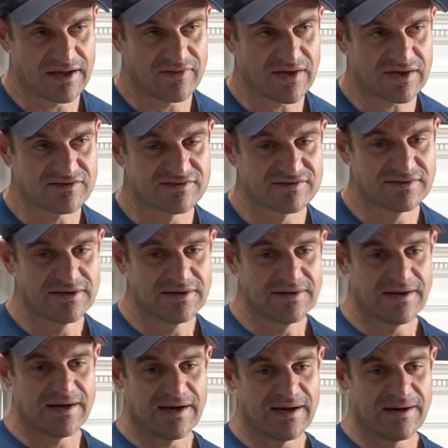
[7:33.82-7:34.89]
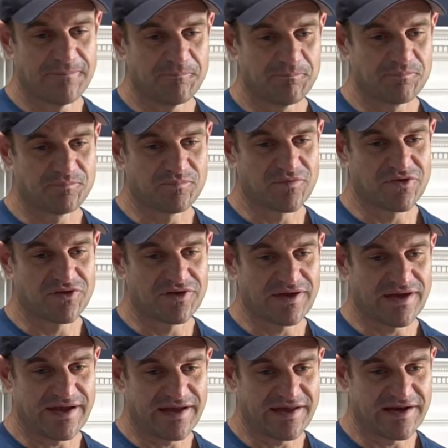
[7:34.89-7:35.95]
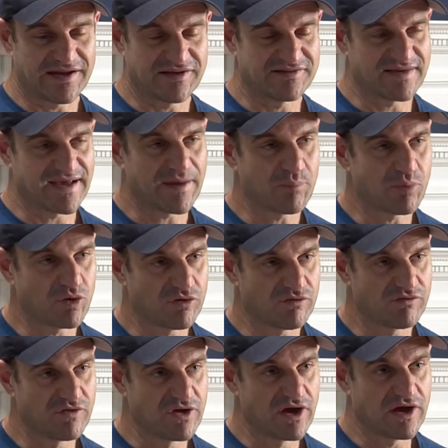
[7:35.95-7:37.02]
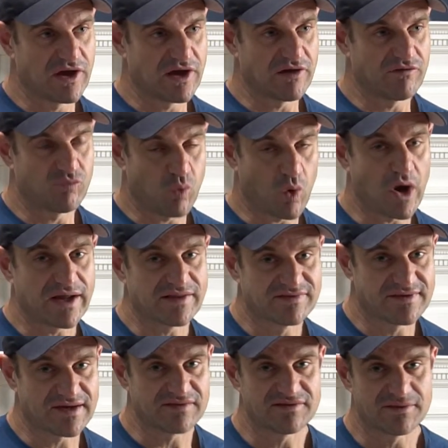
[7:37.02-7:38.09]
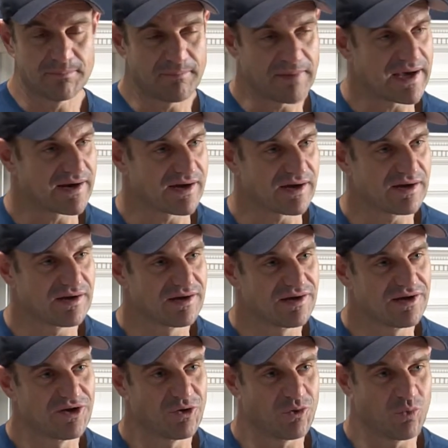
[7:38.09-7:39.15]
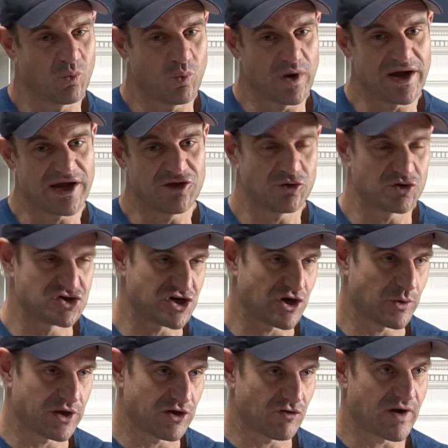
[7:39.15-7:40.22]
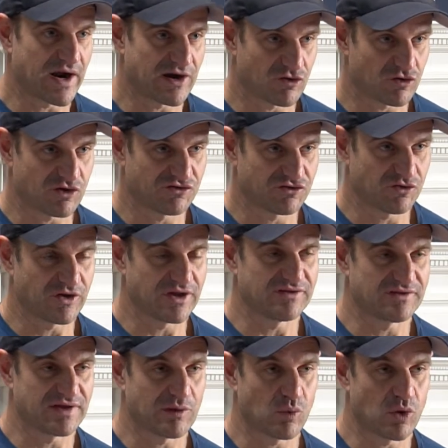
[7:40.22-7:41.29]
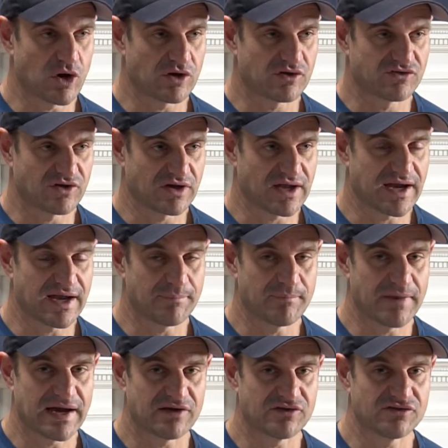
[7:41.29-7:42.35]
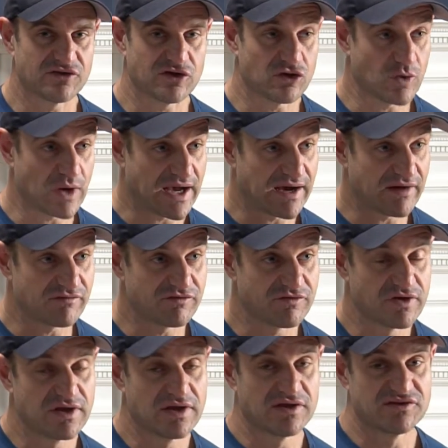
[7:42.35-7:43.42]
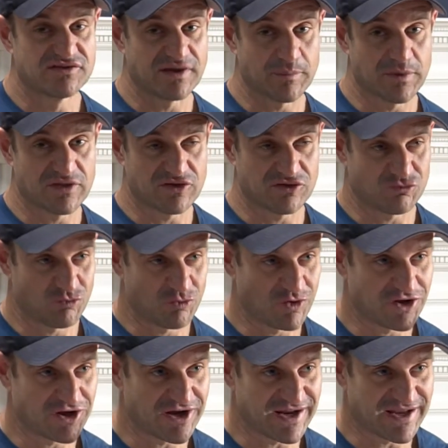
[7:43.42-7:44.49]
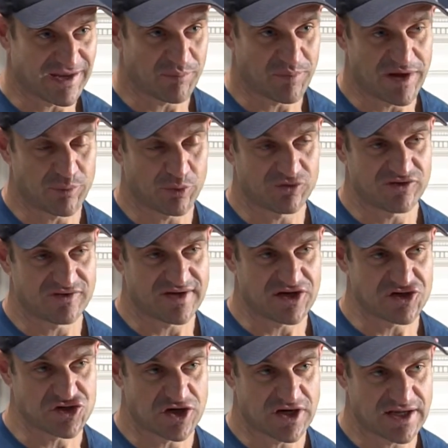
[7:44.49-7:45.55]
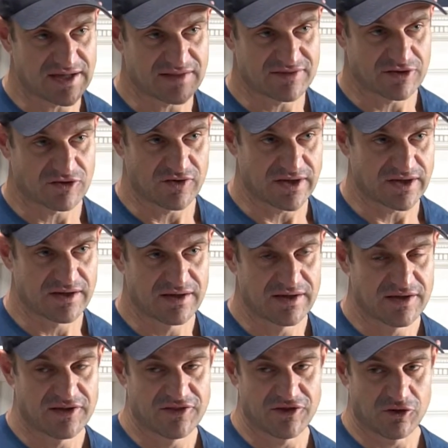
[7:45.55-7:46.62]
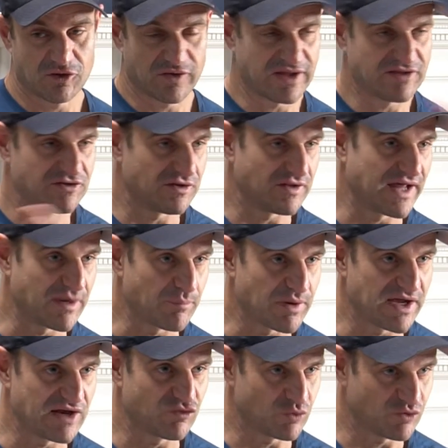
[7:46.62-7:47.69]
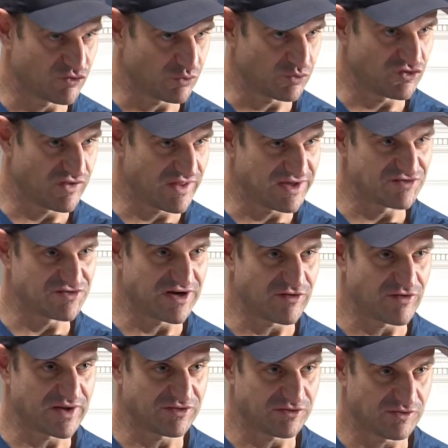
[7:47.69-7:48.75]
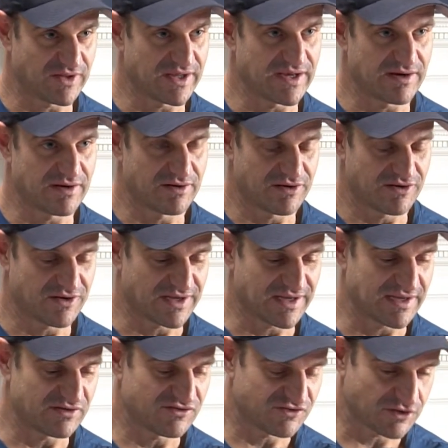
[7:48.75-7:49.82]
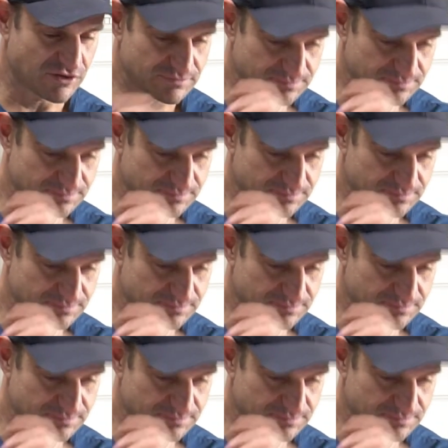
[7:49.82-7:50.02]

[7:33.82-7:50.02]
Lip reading: and that's an example of why it doesn't matter where you're showing your ad across all those networks. Okay, it matters that you have something that's really going to get people's attention and get the click that'll lead to the landing page, which will then generate the lead. Okay, so